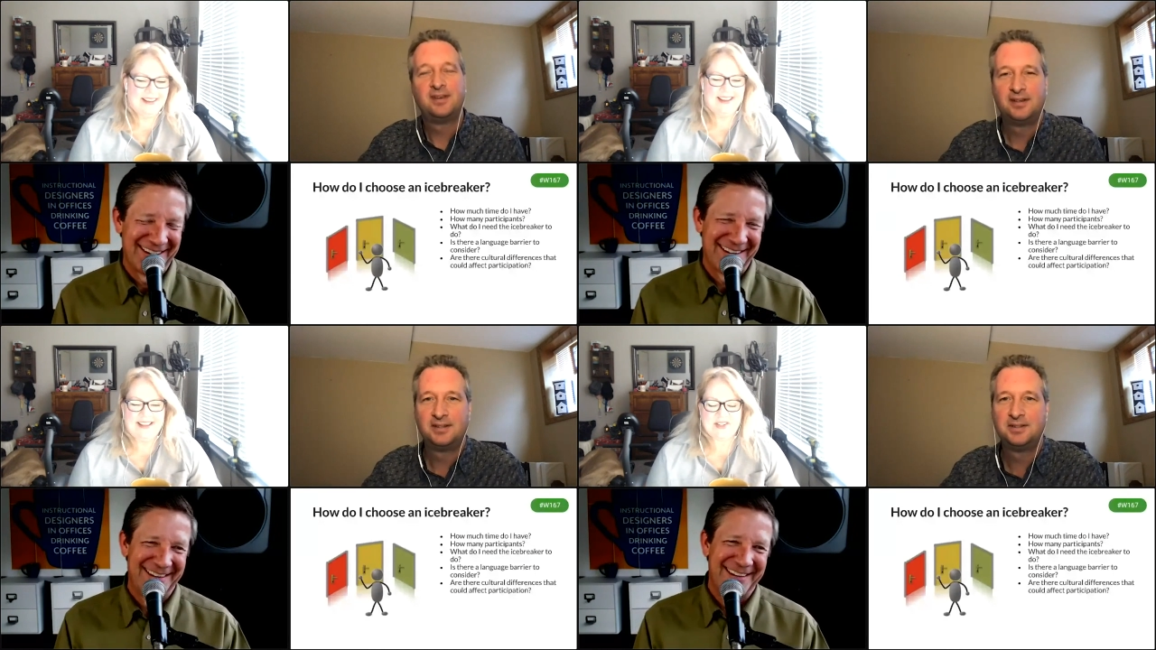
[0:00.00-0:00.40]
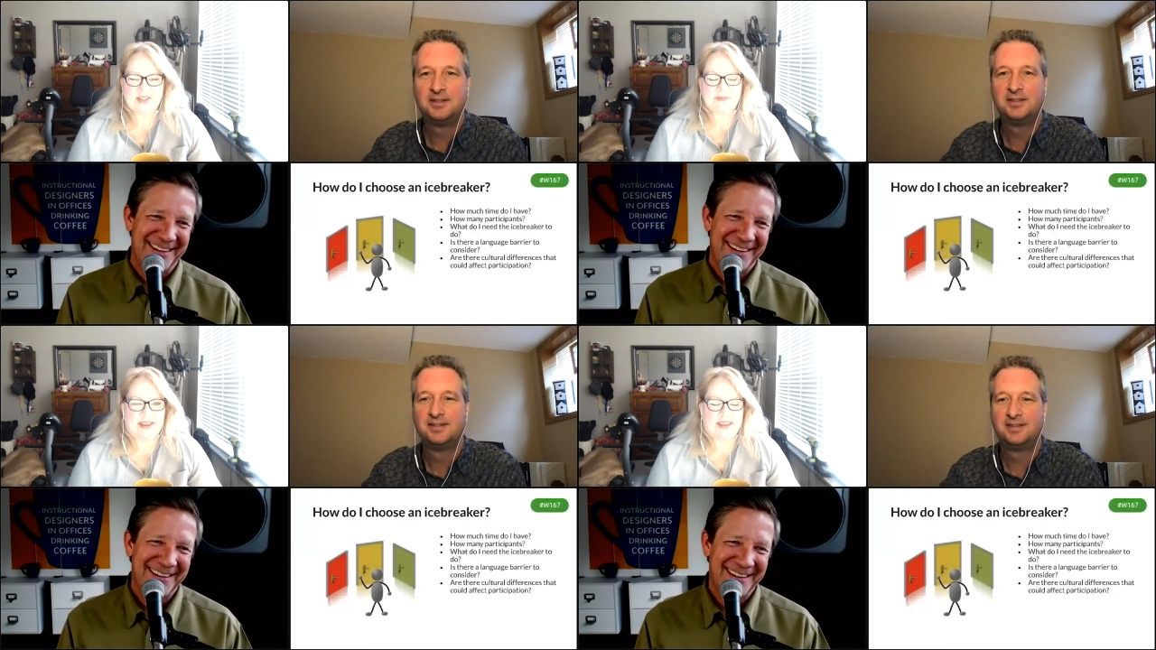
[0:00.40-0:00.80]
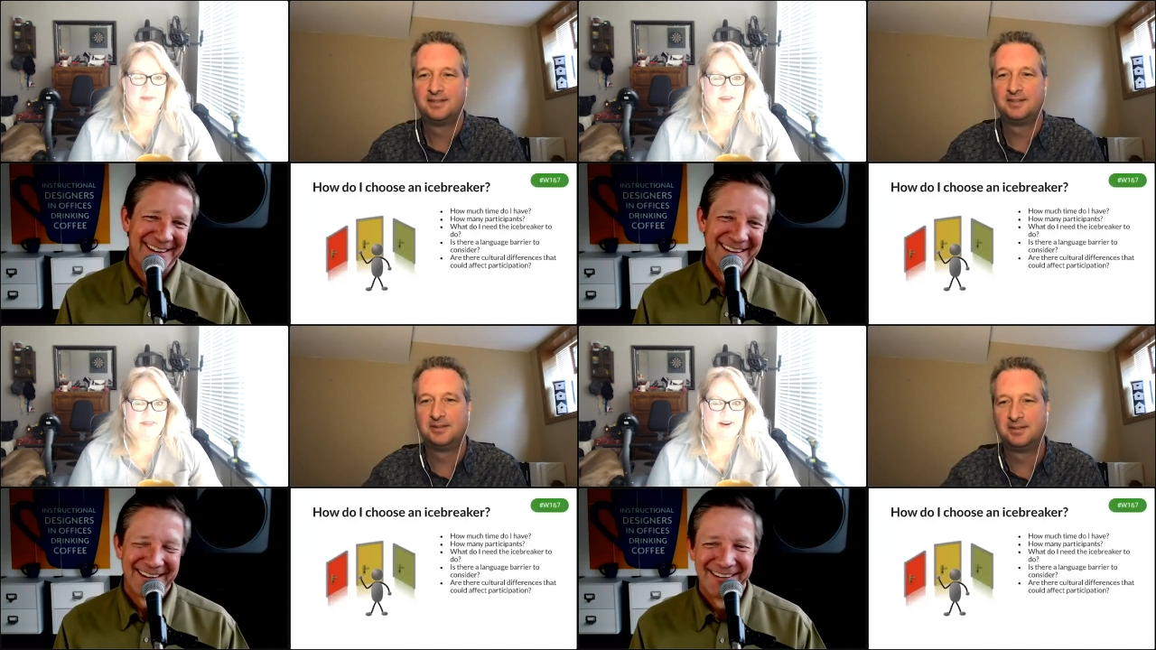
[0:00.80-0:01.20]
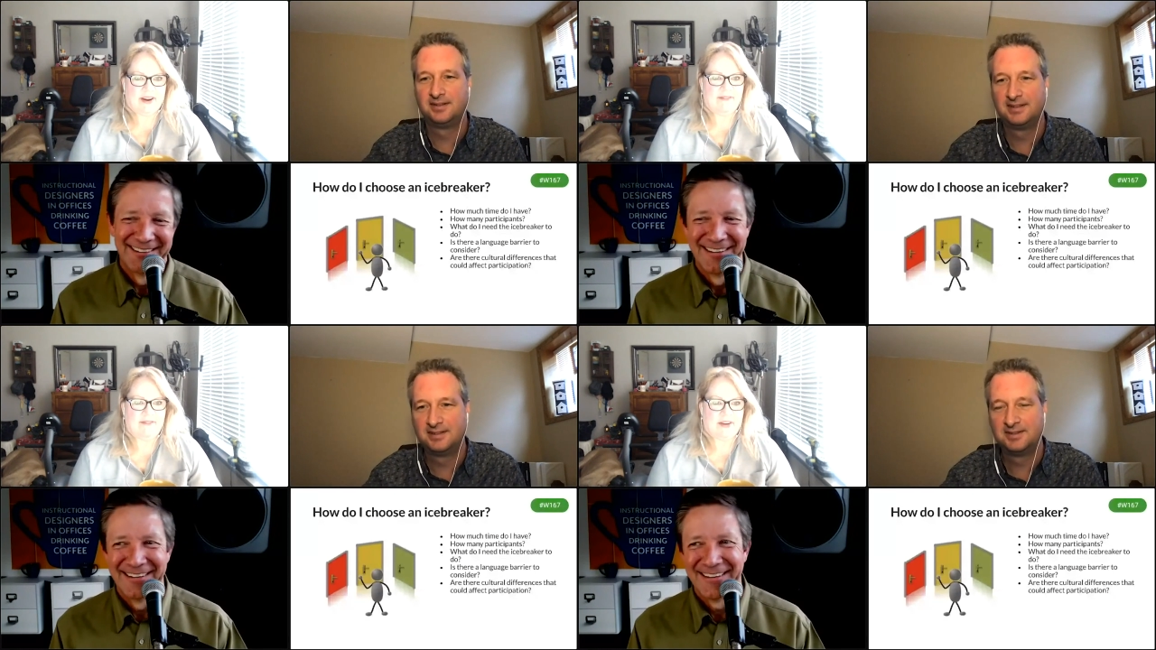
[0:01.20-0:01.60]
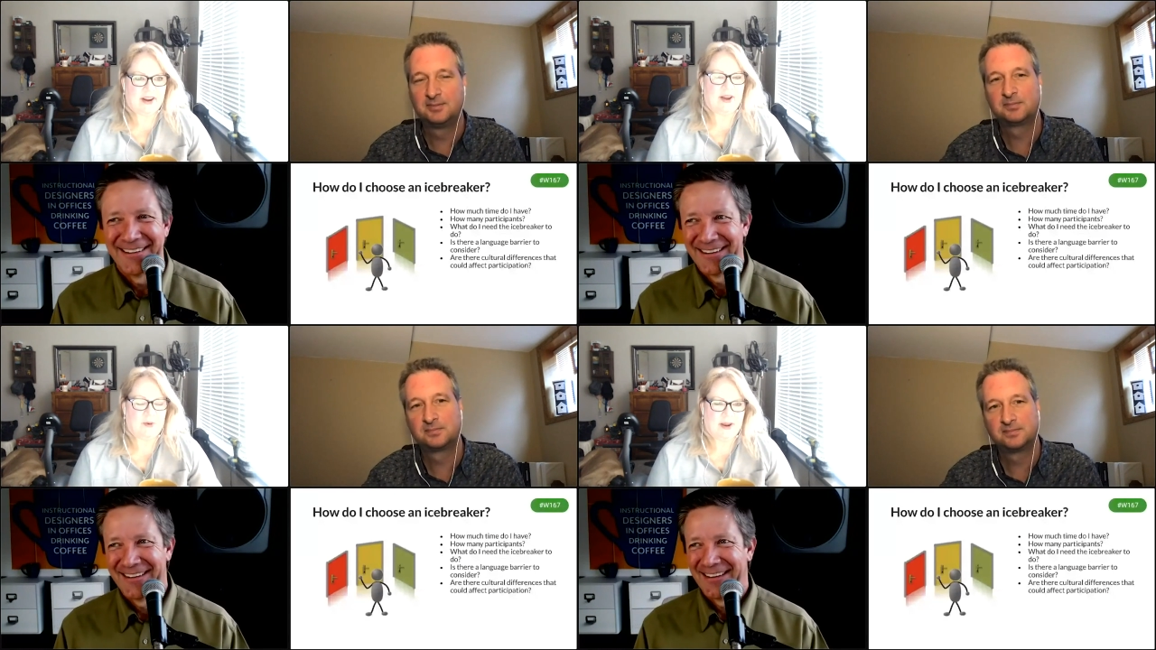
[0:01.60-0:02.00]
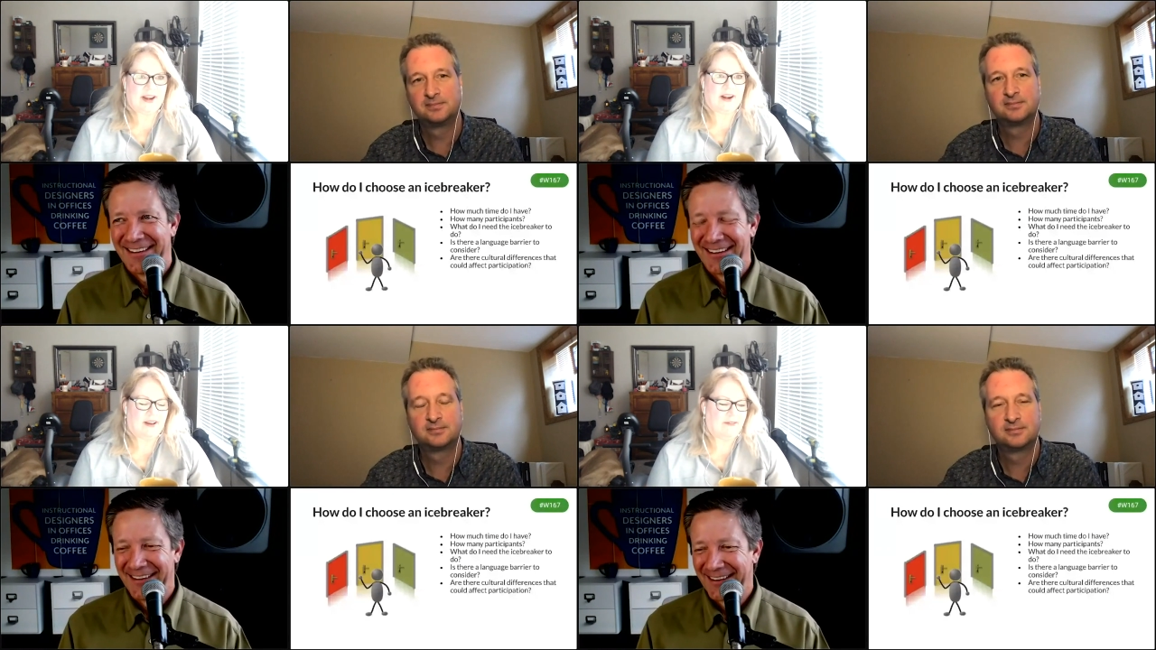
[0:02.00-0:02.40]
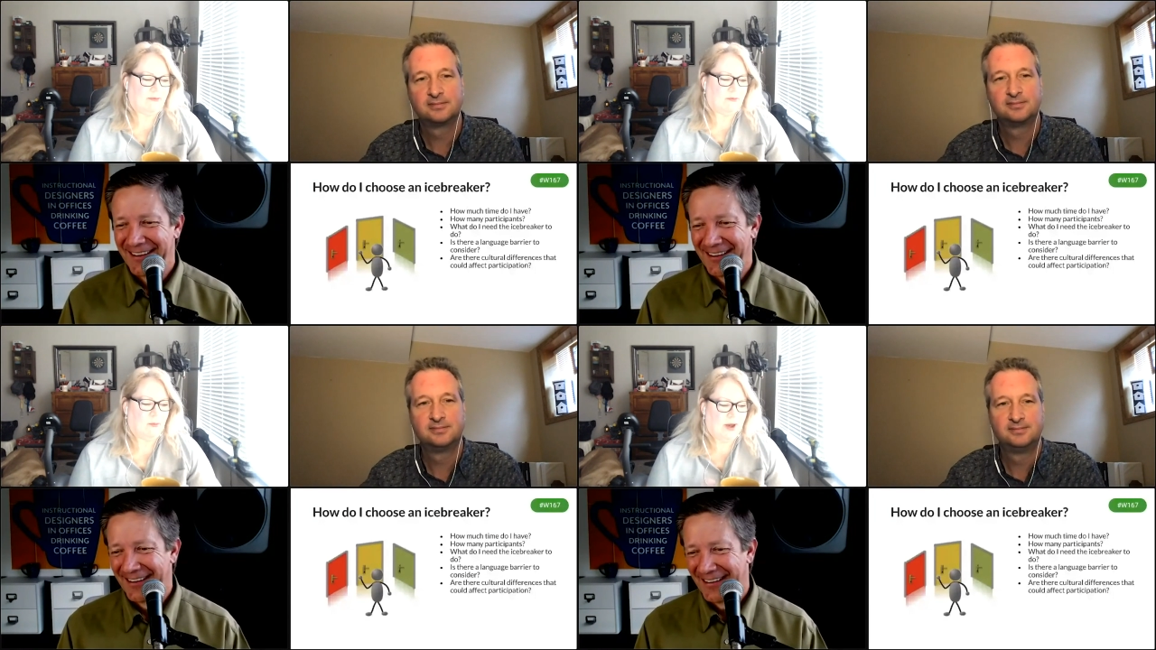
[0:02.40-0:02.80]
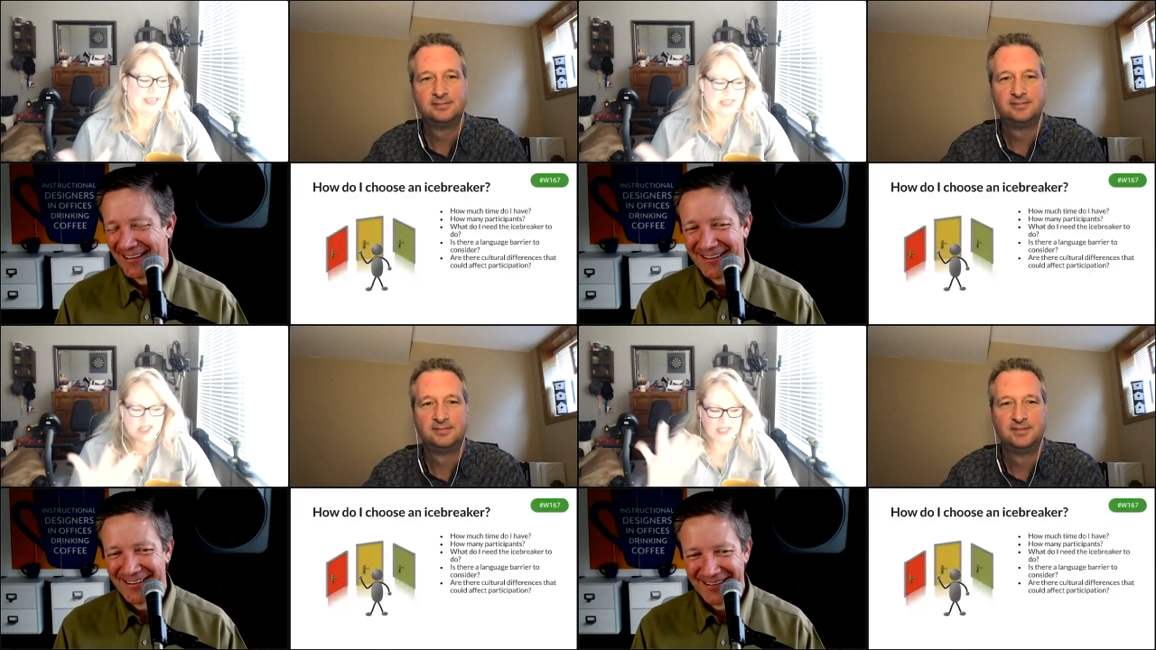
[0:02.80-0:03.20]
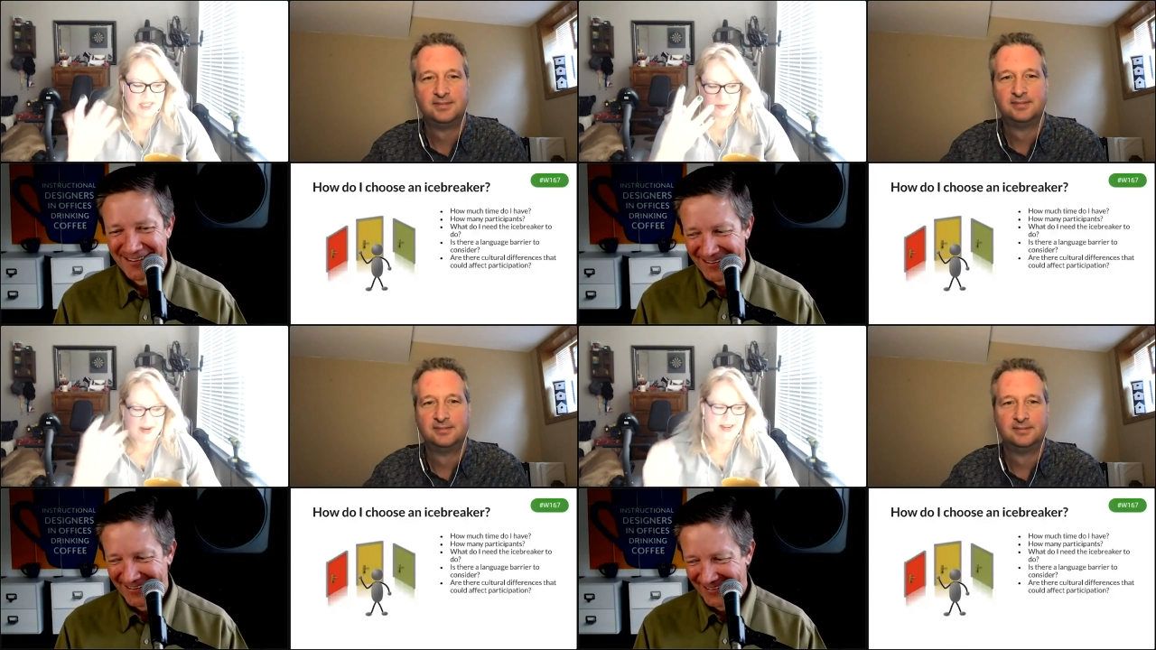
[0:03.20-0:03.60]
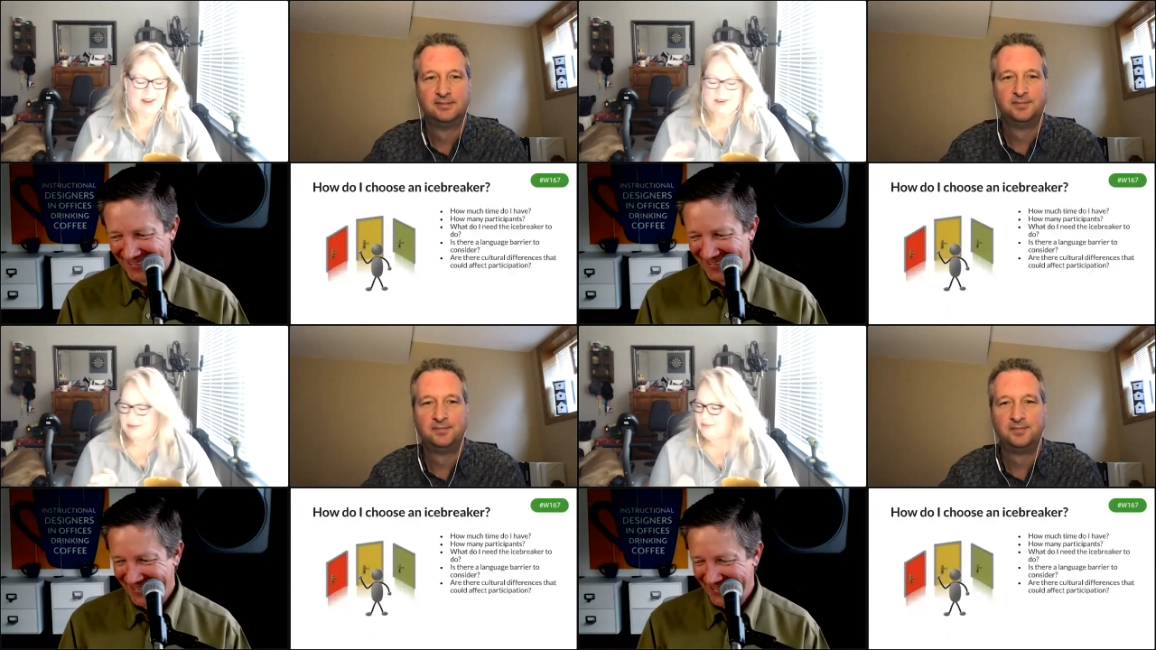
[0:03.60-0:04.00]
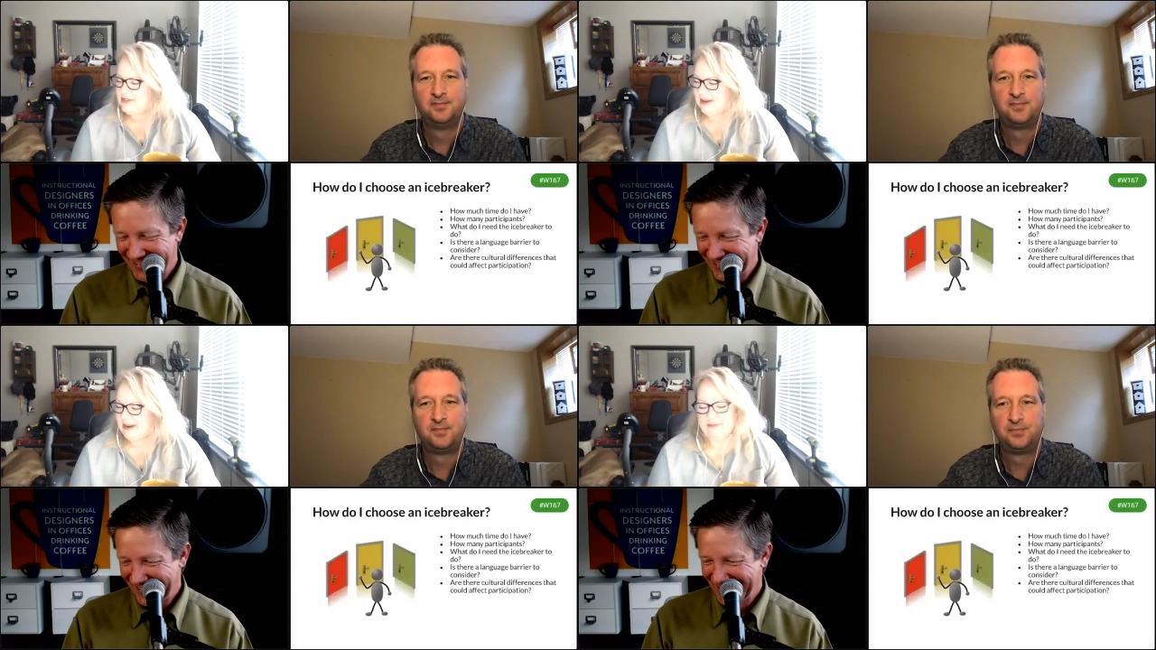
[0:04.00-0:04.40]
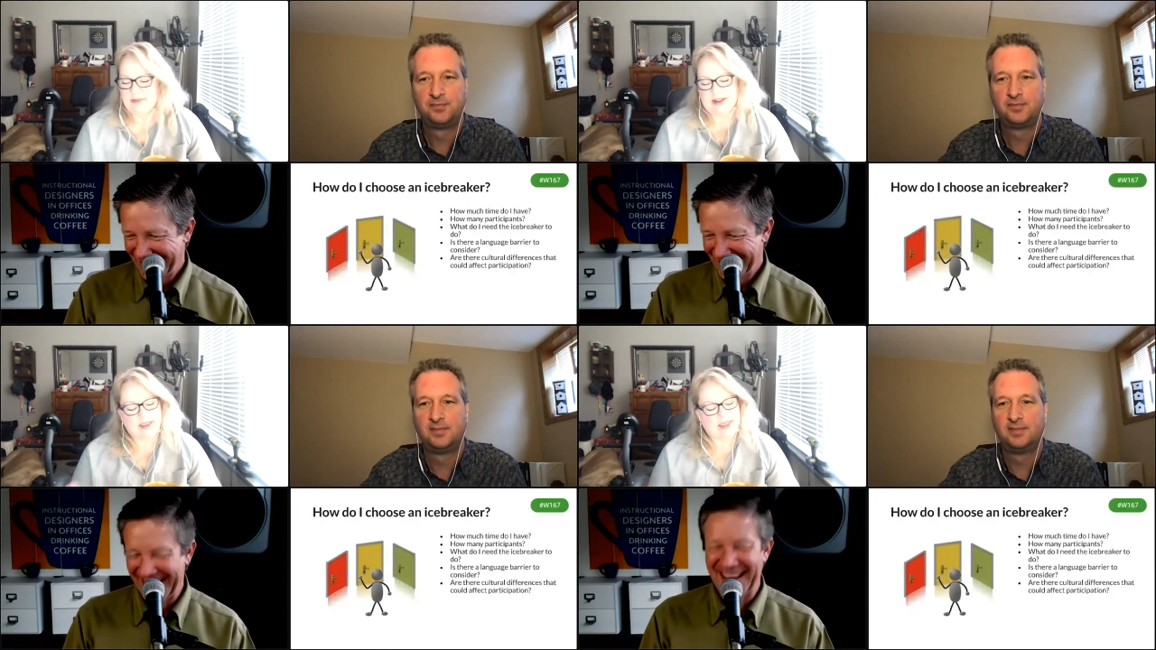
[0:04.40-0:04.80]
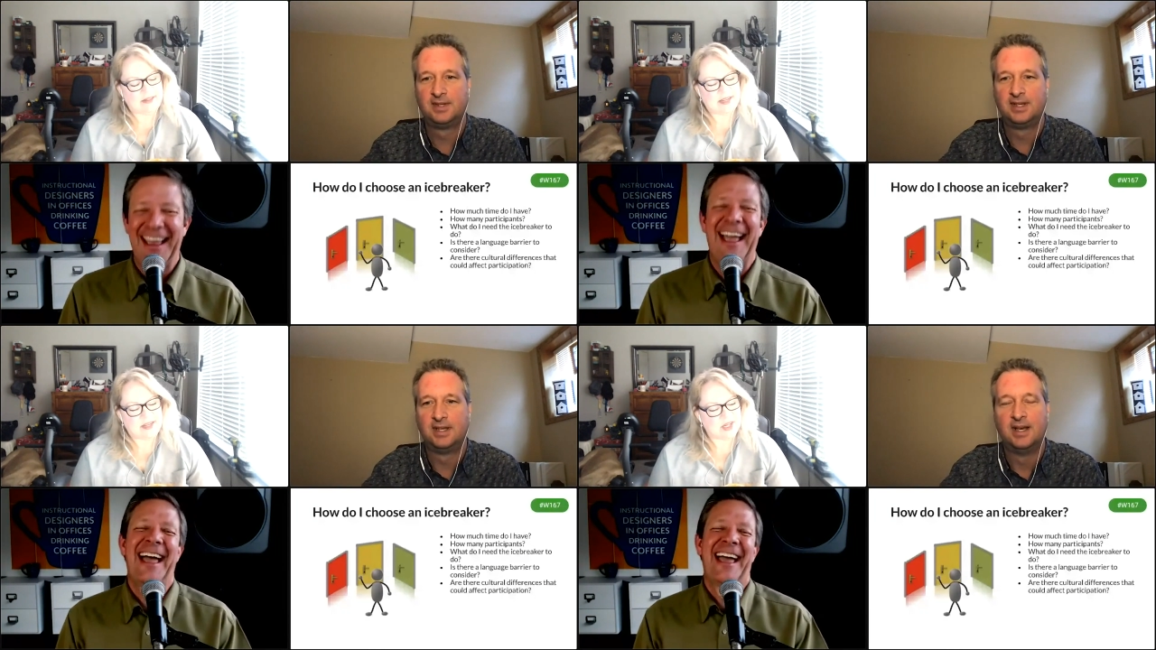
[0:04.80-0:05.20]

Speaker 1: It's just making me very, very aware of what itches right now, and I'm now I'm. Not